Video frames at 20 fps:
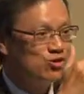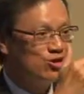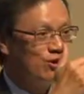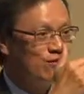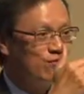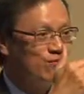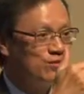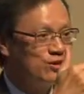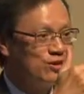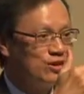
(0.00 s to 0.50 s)

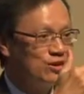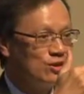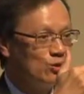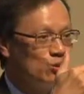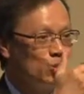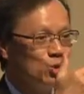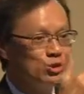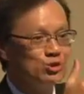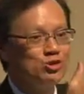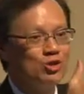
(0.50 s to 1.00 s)
of the
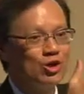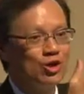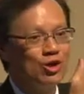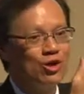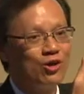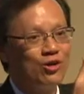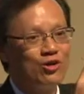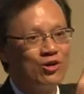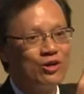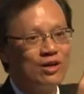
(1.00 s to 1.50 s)
Kwun
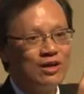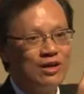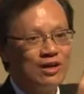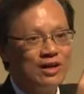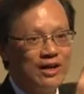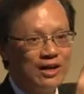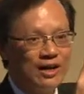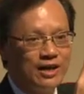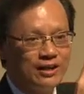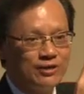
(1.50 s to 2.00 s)
Tong
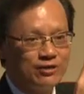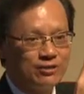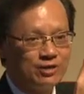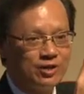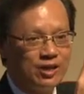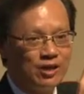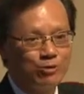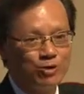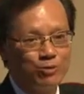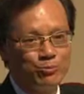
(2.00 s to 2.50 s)
and
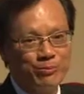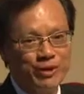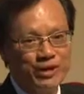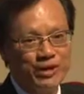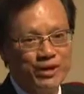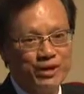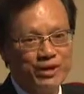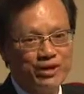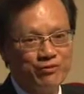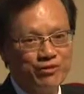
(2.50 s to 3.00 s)
Kowloon
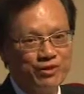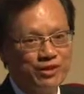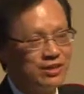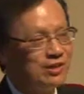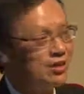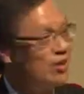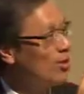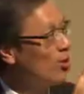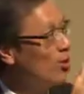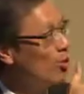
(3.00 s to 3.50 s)
Bay
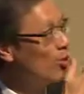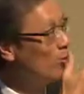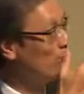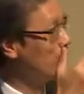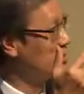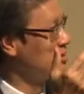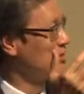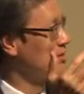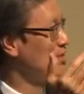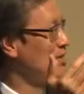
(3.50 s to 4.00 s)
area are all
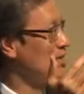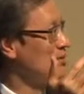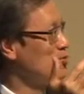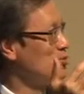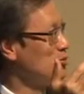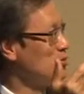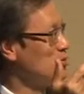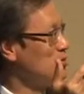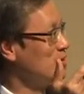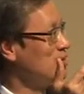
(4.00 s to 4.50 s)

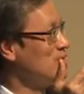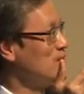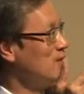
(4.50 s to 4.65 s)
residential.